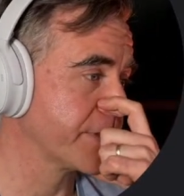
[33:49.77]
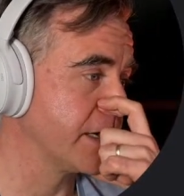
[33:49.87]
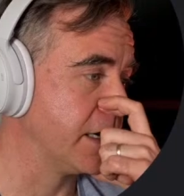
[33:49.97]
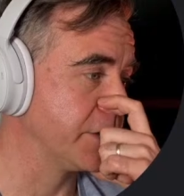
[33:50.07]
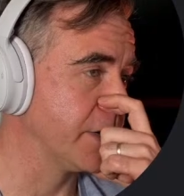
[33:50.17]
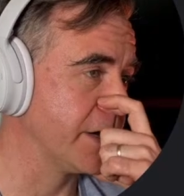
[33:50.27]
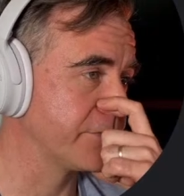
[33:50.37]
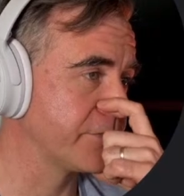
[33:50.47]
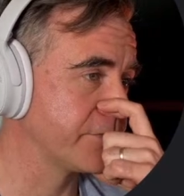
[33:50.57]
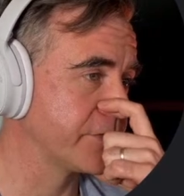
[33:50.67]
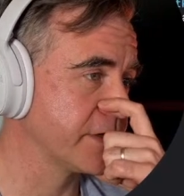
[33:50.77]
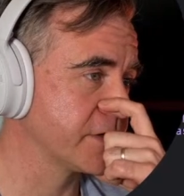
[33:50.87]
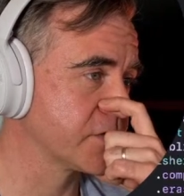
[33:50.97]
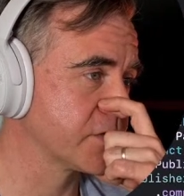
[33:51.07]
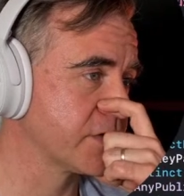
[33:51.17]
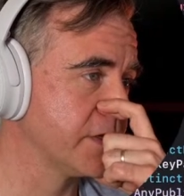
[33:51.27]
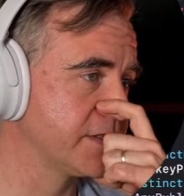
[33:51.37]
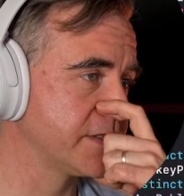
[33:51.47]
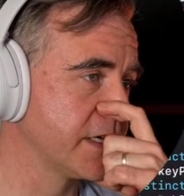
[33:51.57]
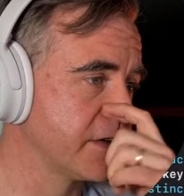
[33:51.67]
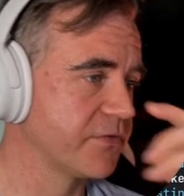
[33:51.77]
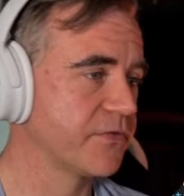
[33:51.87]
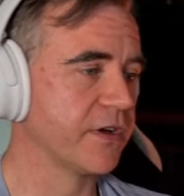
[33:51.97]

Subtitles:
You have these set of